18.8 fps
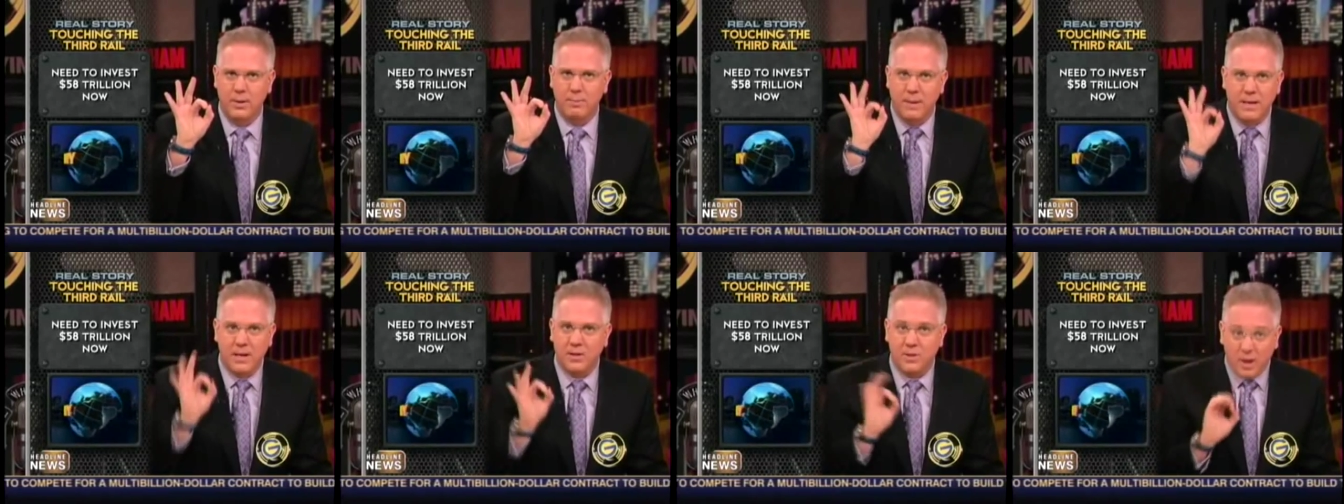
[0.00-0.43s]

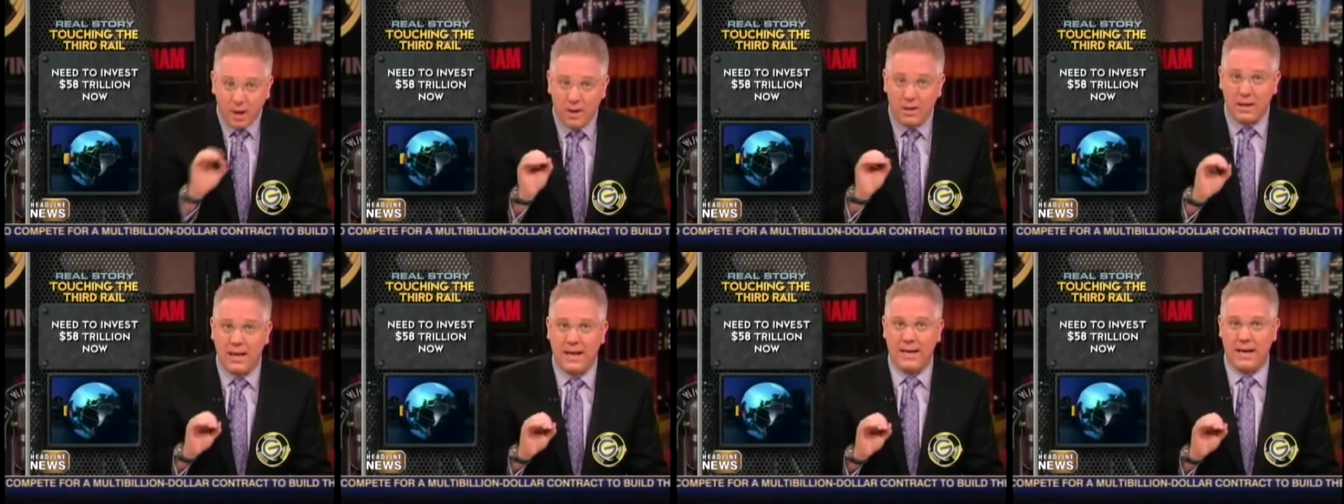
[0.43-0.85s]
Because
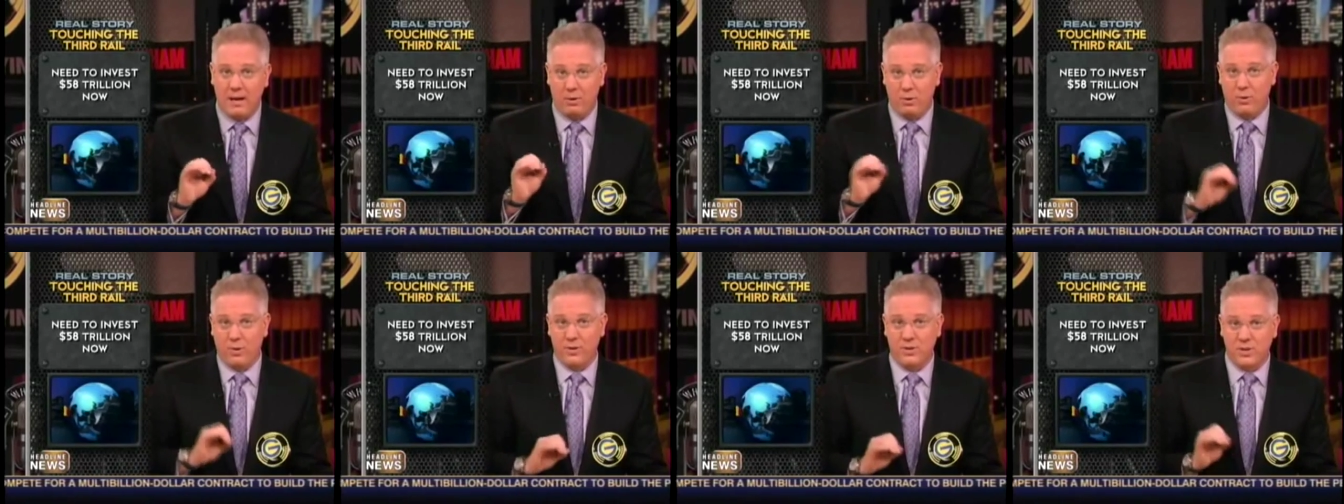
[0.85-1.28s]
unlike
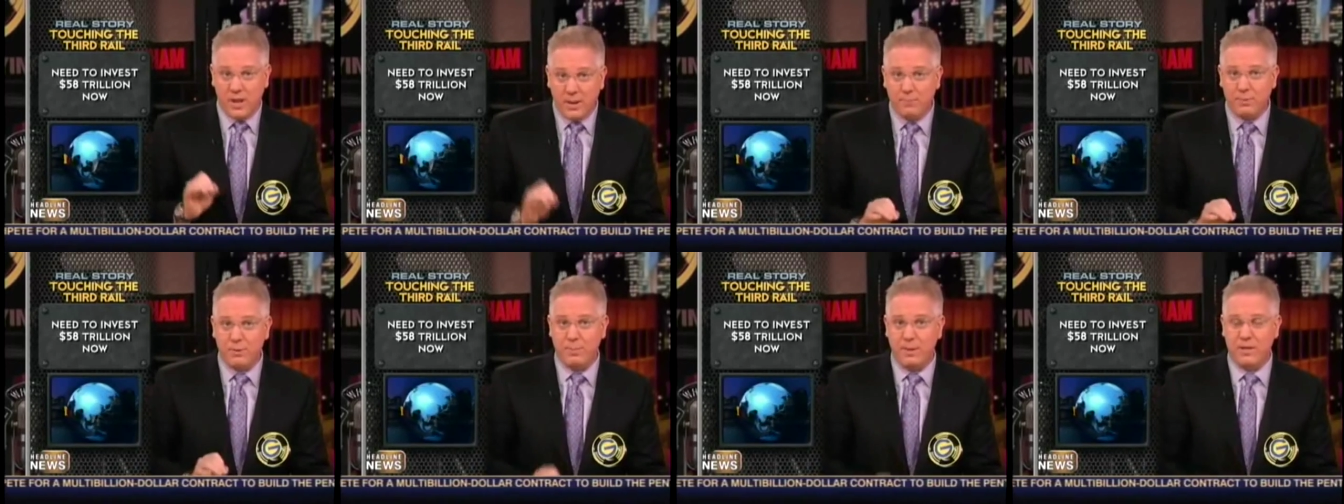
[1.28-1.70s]
Al Gore's
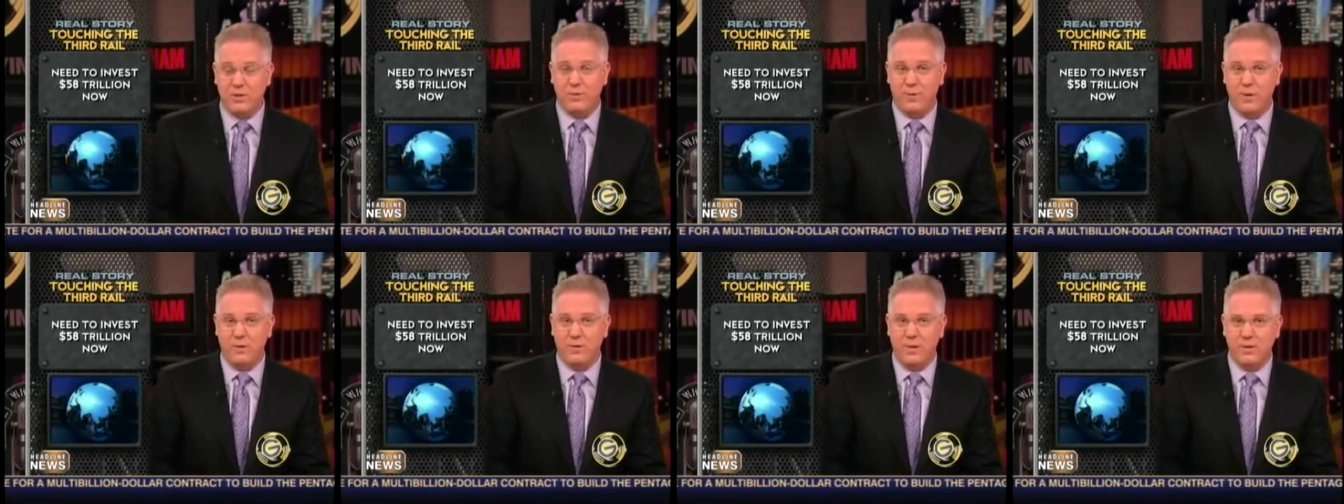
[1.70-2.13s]
stump speech
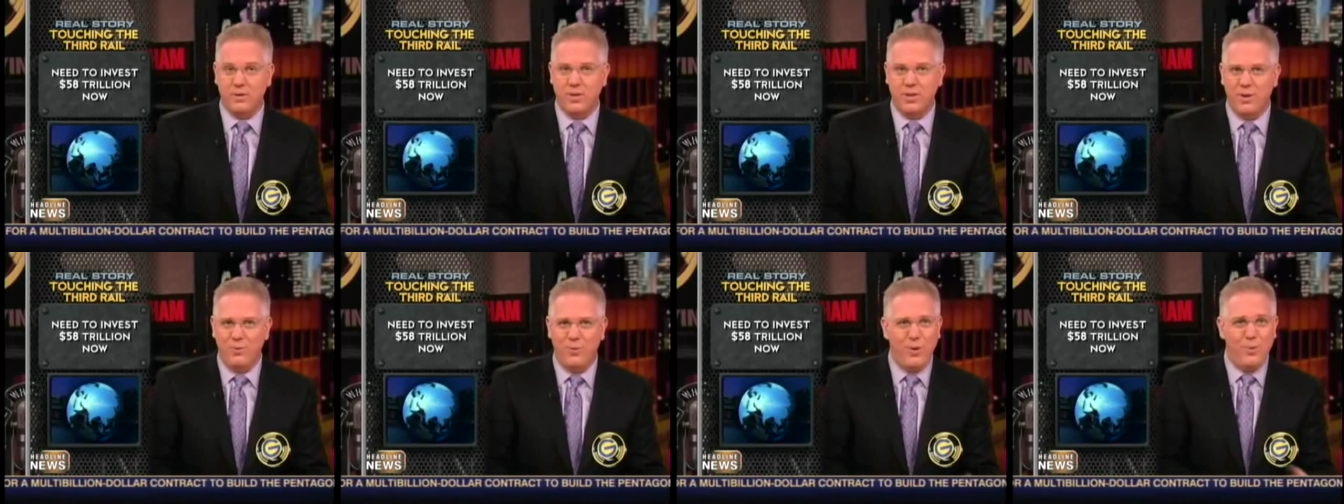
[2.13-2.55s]
a few
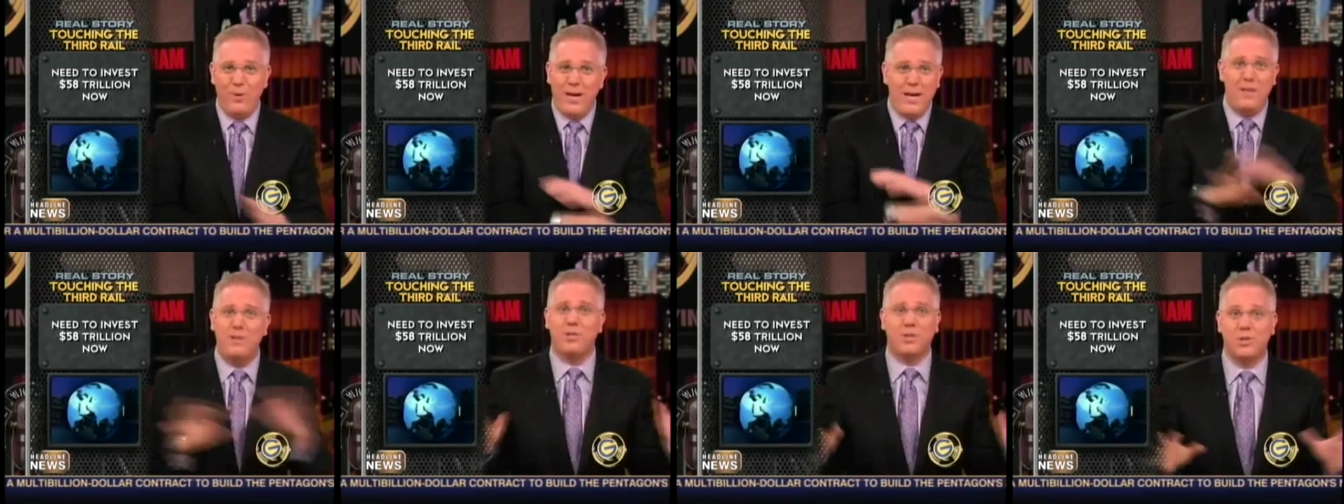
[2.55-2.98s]
years ago, there
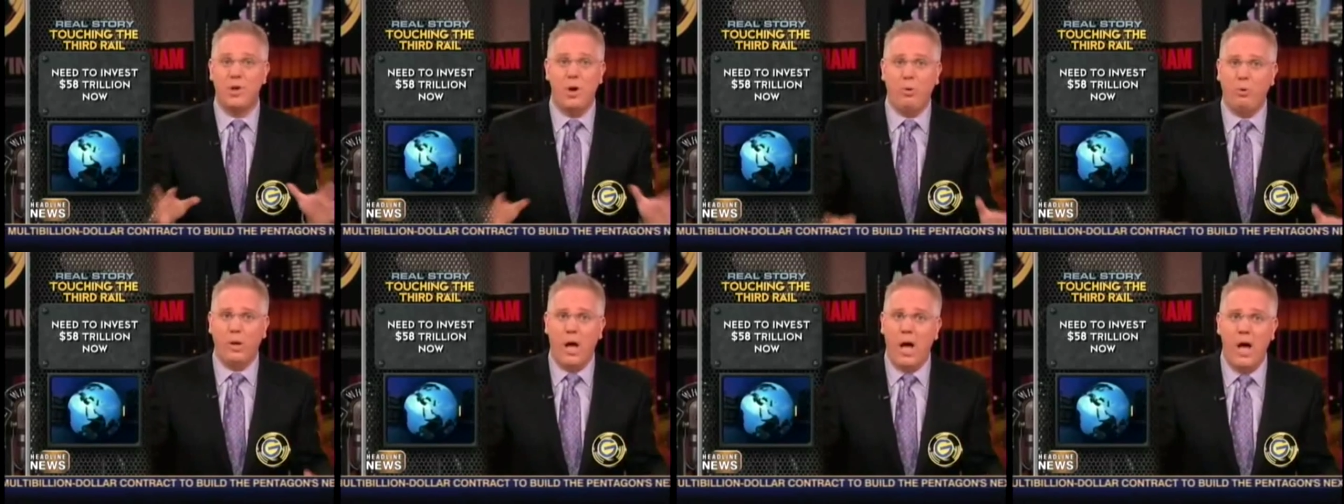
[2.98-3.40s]
is
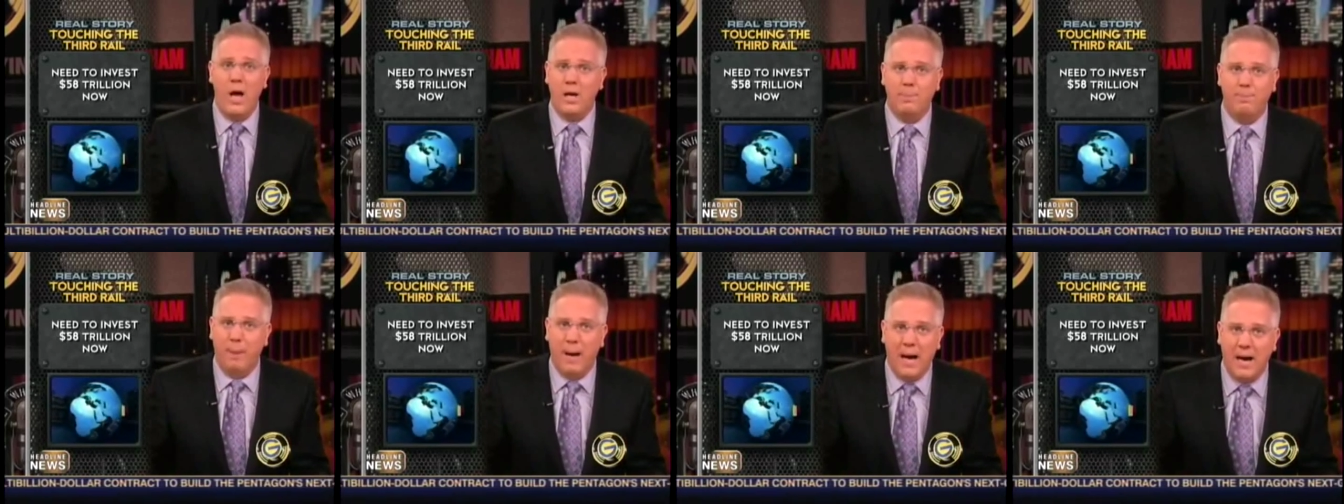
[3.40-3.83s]
no
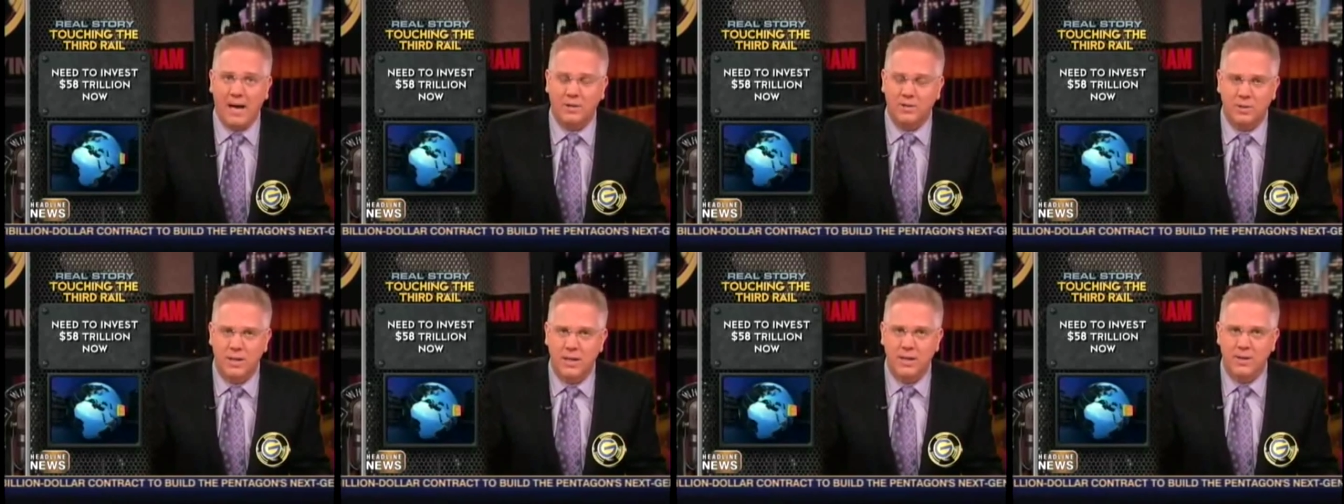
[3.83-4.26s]

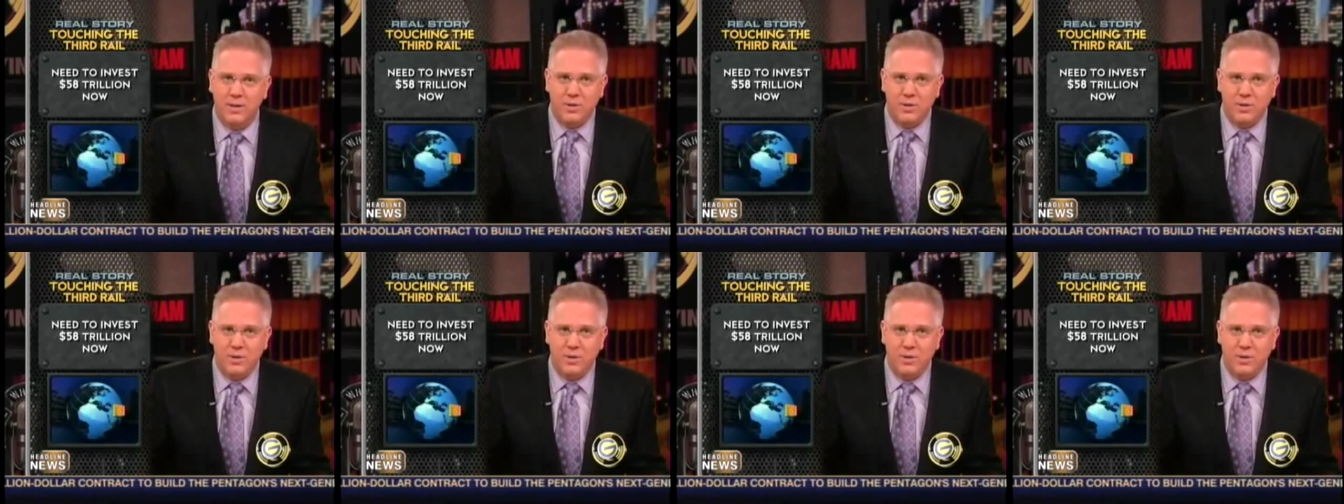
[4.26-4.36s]
lockbox.